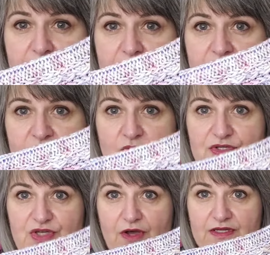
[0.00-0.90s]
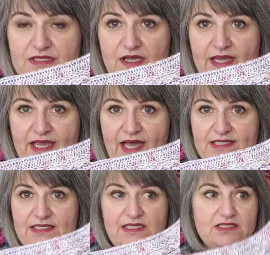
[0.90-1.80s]
the Njord socks. I
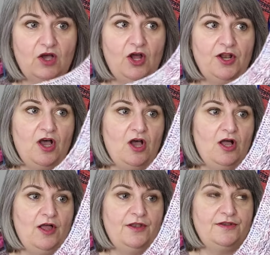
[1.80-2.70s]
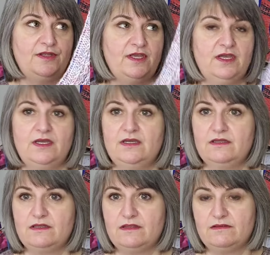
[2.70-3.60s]
cast these on on
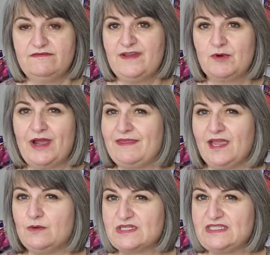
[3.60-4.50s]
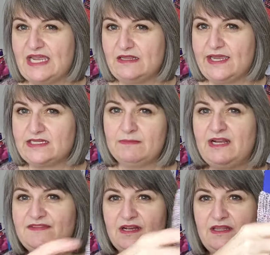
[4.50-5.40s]
February, I think I was a day late. I might
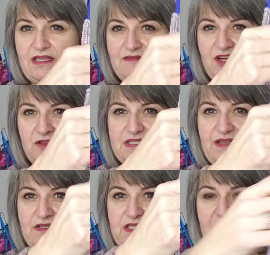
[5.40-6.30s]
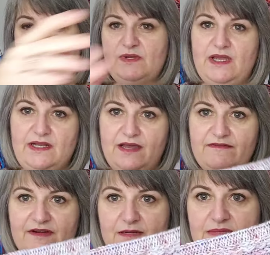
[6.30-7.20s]
have done it in the evening on the 17th, but I'd had a
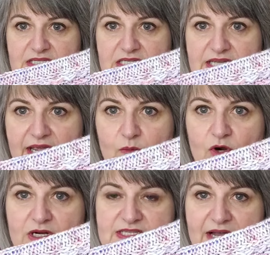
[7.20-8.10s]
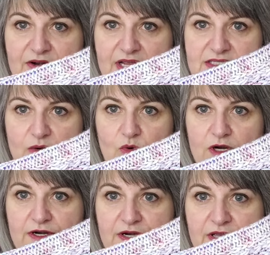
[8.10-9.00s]
very busy day at work. Saturdays I
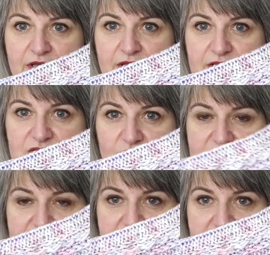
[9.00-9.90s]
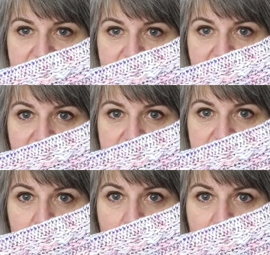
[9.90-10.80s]
work. So this is a DK
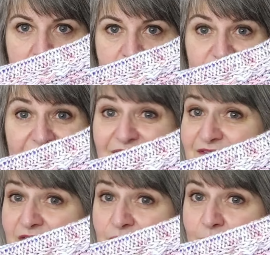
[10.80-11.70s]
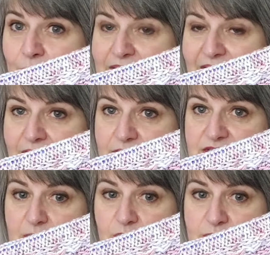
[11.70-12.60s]
sock. I'm using fingering weight held
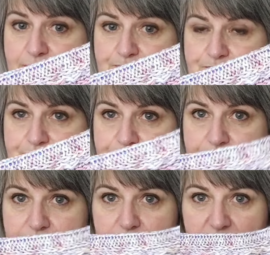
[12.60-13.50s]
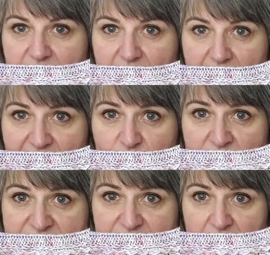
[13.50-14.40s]
double. I have
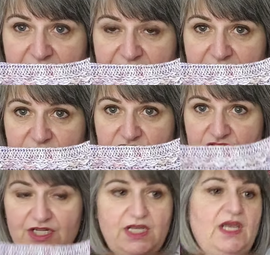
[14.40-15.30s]
one sock finished.